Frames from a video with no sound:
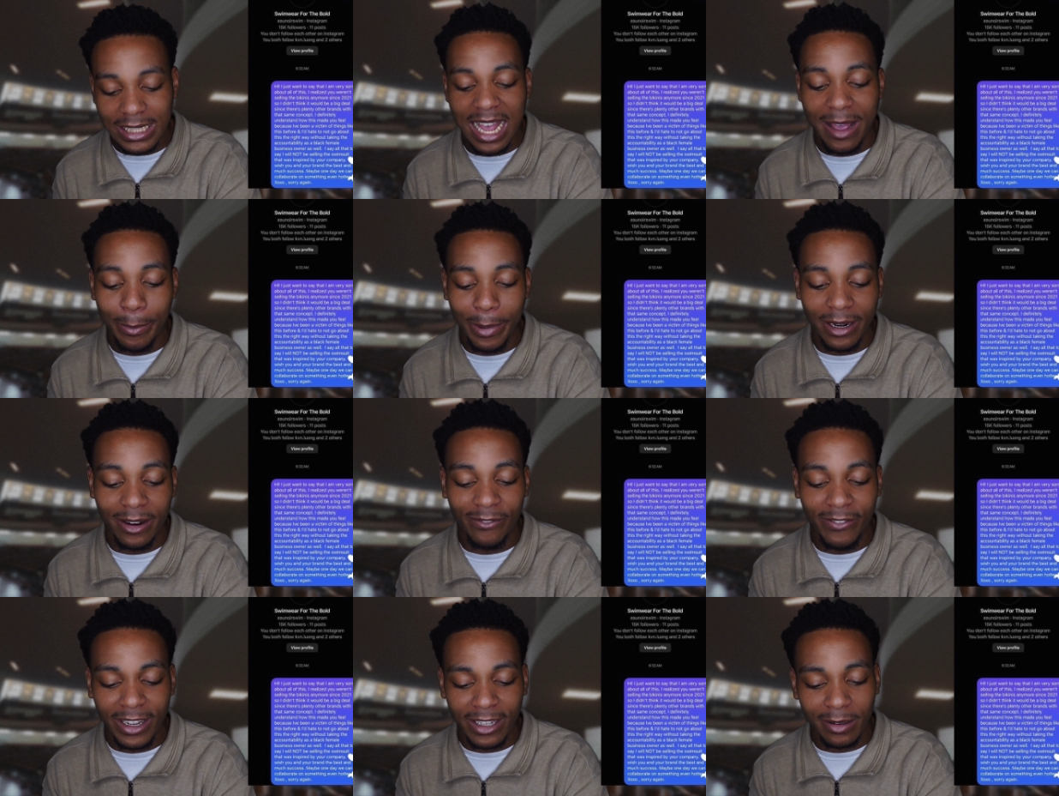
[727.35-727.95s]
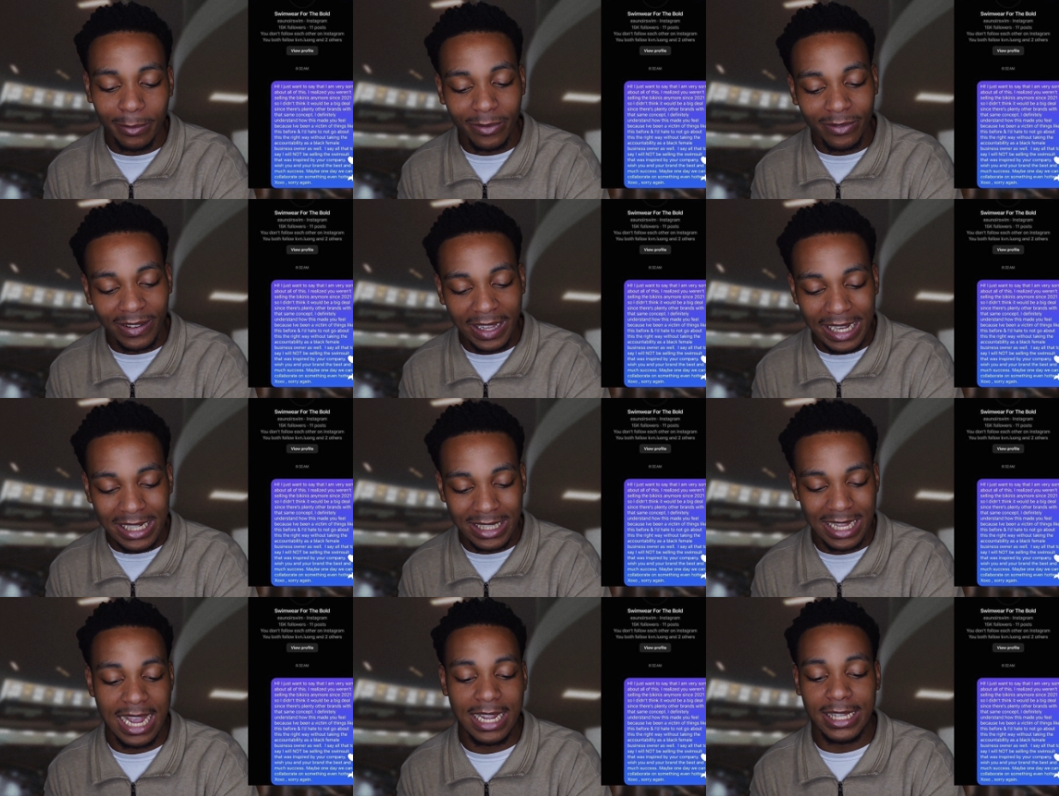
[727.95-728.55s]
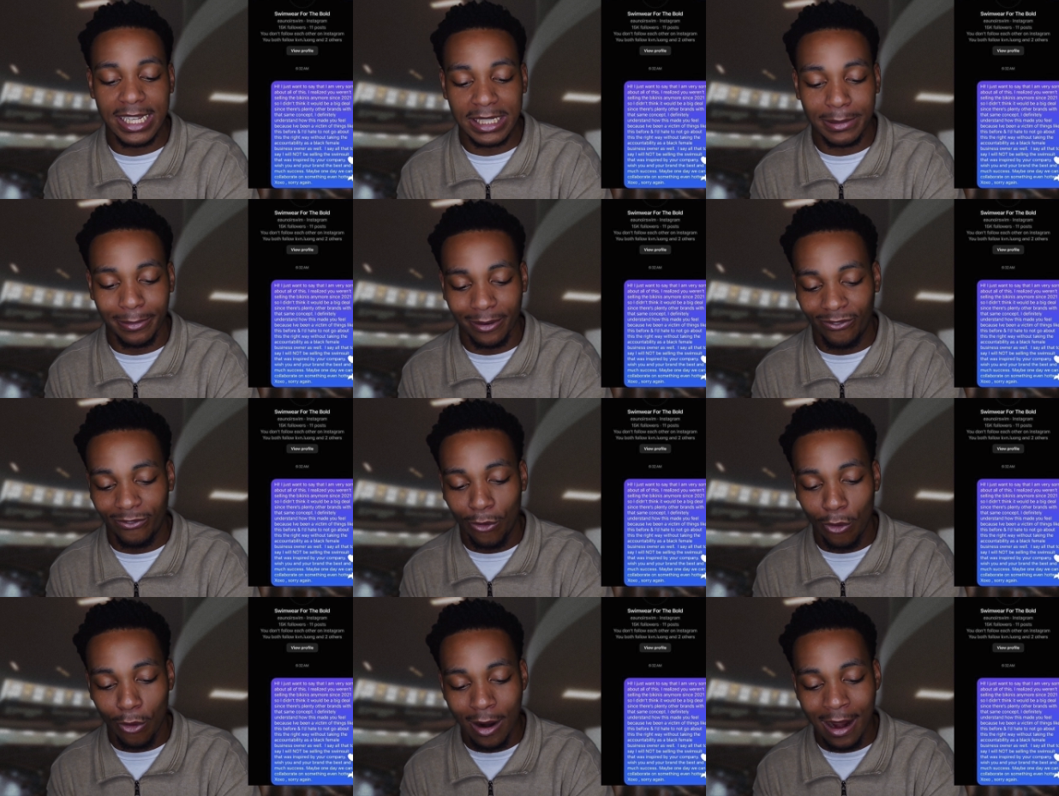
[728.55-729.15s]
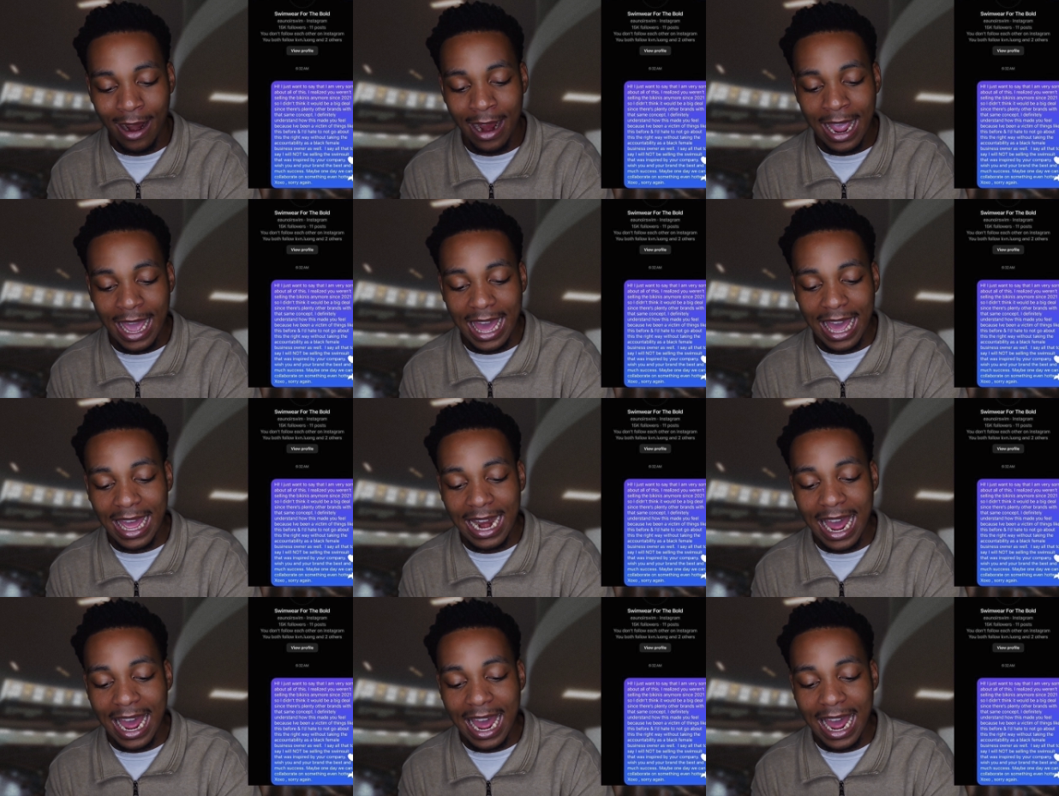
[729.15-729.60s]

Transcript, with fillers: I've been a victim of things like this before and